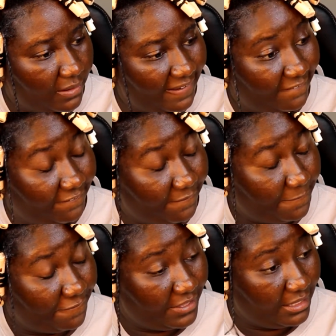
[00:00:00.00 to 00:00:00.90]
I
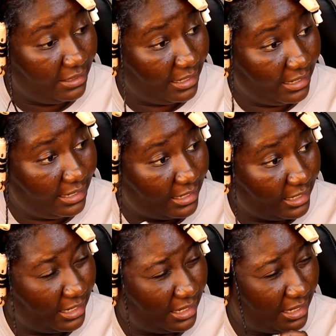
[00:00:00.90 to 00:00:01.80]
feel like